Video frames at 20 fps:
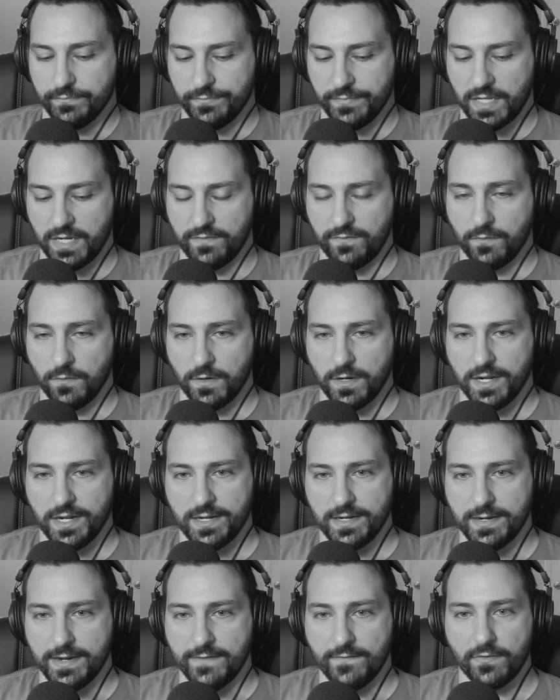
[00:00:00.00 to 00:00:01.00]
metaphor I
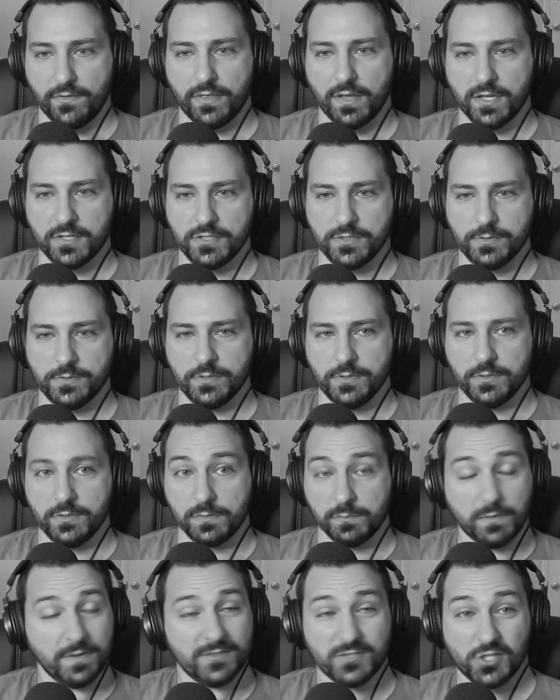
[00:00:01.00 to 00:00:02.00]
never thought you'd use, but